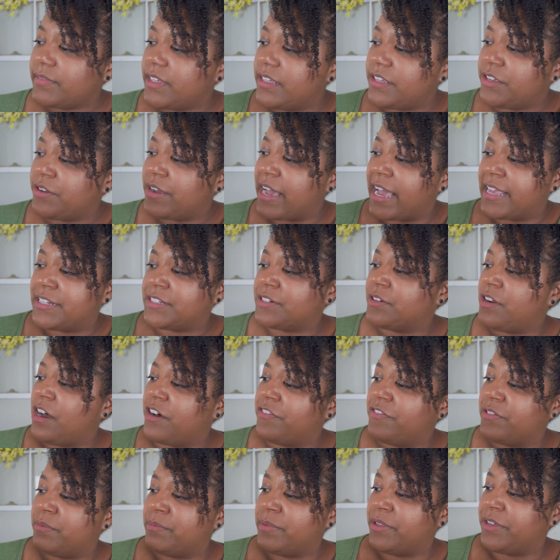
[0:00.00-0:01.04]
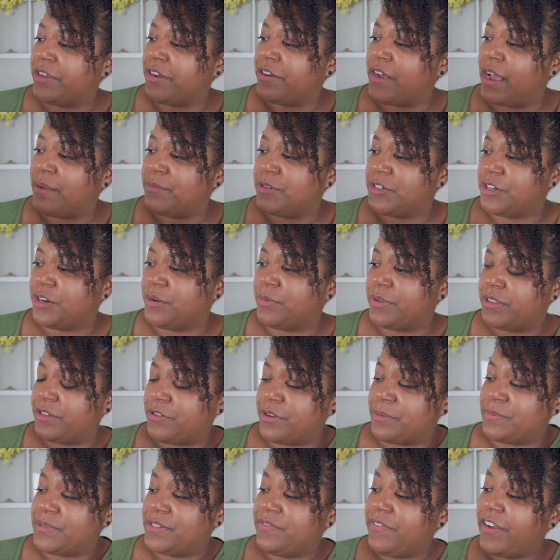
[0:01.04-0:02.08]
You guys are all familiar, I'm sure, with
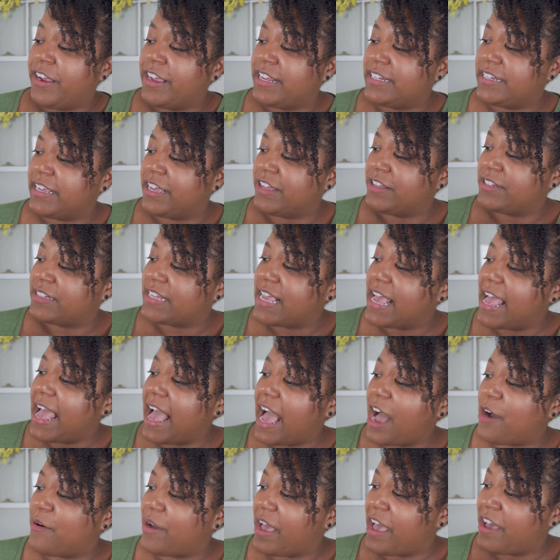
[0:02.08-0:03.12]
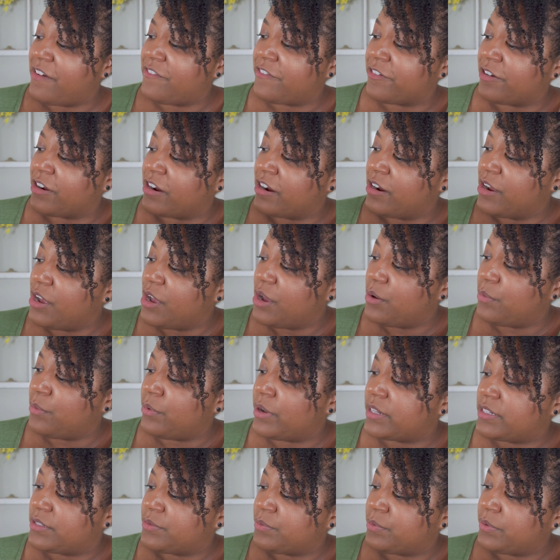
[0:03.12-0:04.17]
Grimm's Fairy Tales. However,
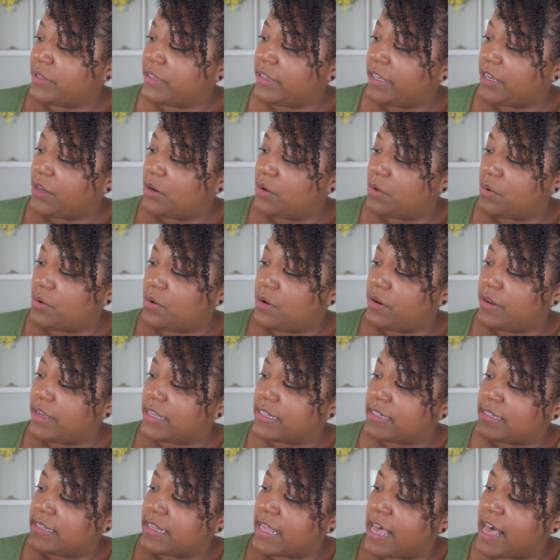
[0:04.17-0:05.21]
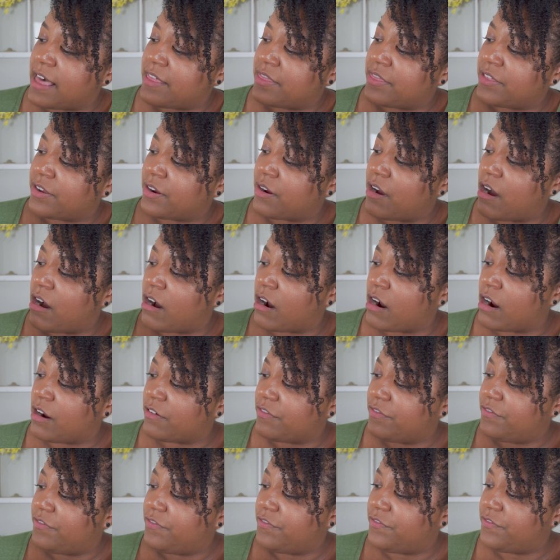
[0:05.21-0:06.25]
what's really cool is that there are
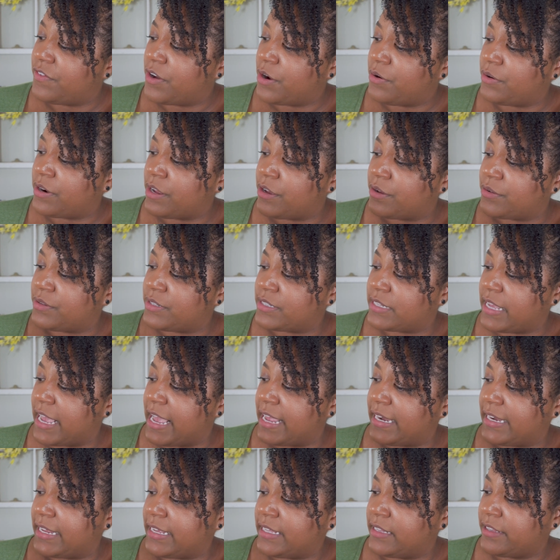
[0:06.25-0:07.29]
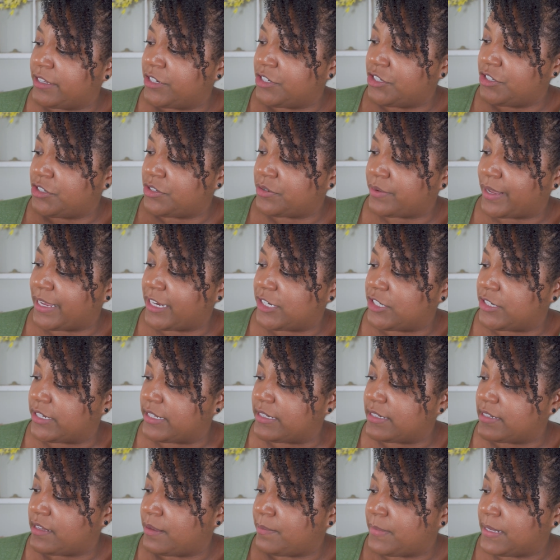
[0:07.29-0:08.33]
photos and
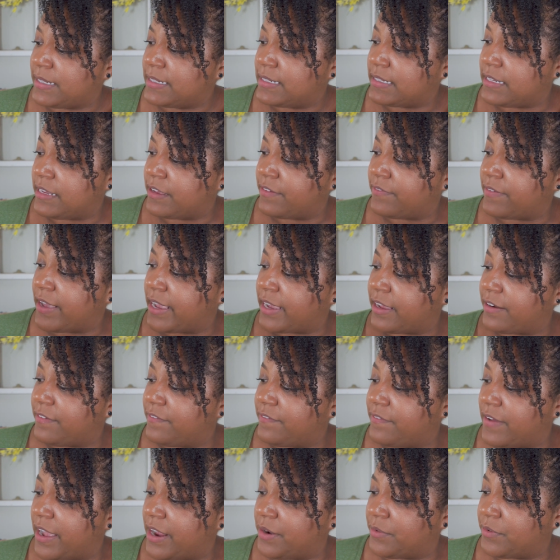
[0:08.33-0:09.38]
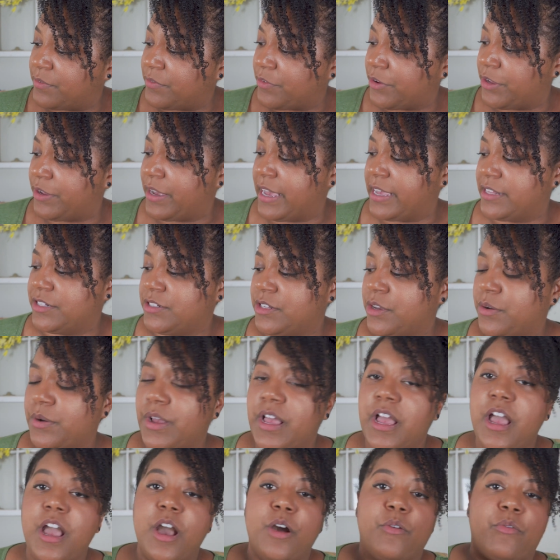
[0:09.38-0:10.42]
illustrations. Let me see if I can find one for you guys. So
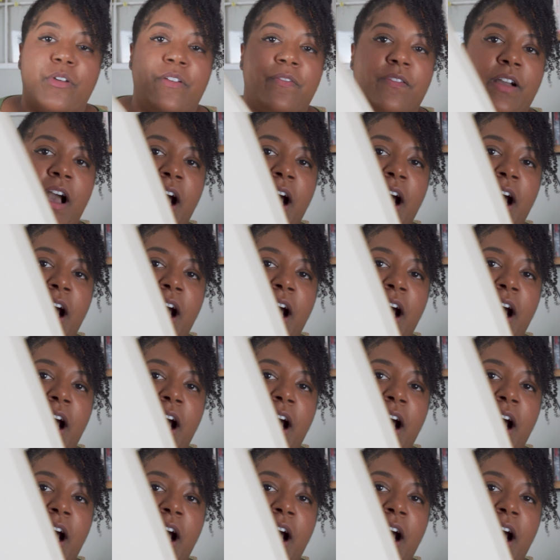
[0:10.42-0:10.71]
we've